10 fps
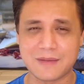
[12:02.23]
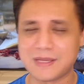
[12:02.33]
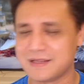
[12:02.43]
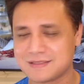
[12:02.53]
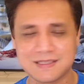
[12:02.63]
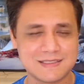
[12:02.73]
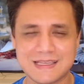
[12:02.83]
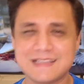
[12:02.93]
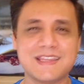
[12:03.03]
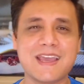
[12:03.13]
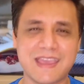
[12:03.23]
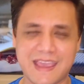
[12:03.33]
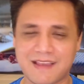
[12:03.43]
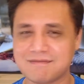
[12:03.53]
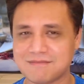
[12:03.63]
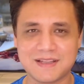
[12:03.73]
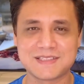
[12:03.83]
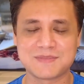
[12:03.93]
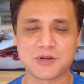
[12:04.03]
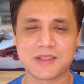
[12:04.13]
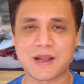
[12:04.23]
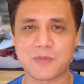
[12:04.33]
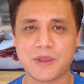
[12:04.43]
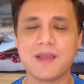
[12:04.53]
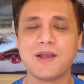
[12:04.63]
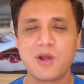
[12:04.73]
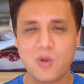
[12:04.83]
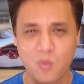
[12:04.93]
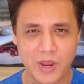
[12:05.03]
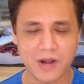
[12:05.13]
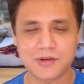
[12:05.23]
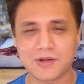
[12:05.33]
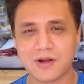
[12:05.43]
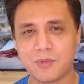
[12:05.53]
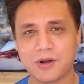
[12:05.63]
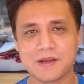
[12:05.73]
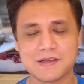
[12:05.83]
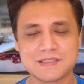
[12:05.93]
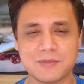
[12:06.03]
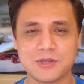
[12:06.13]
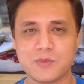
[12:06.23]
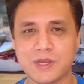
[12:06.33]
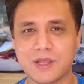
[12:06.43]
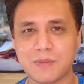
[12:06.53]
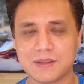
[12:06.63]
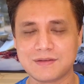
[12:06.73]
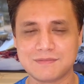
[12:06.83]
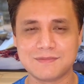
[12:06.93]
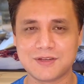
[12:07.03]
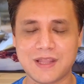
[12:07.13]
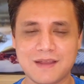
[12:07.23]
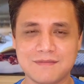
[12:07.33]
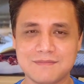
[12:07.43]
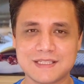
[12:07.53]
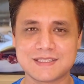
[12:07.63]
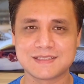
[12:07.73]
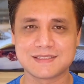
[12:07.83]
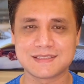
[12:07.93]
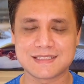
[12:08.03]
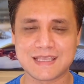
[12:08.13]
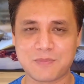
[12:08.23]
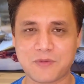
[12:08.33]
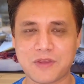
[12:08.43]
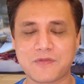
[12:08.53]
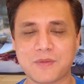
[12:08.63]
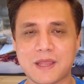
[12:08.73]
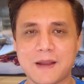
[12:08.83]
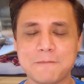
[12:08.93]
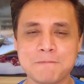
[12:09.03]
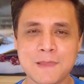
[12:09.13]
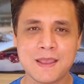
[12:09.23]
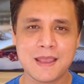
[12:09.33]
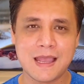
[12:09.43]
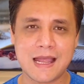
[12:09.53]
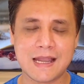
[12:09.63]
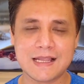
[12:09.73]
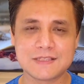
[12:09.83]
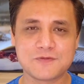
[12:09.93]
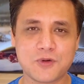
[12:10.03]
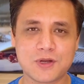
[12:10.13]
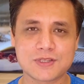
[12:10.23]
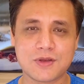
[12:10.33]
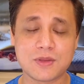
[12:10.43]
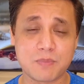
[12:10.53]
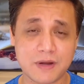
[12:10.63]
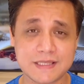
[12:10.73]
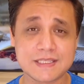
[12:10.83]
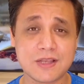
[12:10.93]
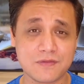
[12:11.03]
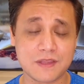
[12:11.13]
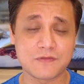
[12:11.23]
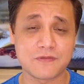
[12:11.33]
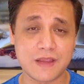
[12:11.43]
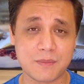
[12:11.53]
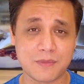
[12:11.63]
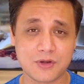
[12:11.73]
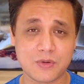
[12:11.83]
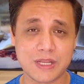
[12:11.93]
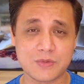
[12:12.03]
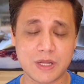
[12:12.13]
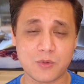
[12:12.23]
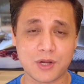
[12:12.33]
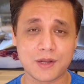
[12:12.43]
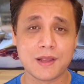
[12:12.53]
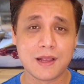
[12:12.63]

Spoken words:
I mean, it's their gig. Let's put it that way. We're gonna talk about it in some other video, but today let's skip away from that and let's focus on the pricing of the Frame 2021.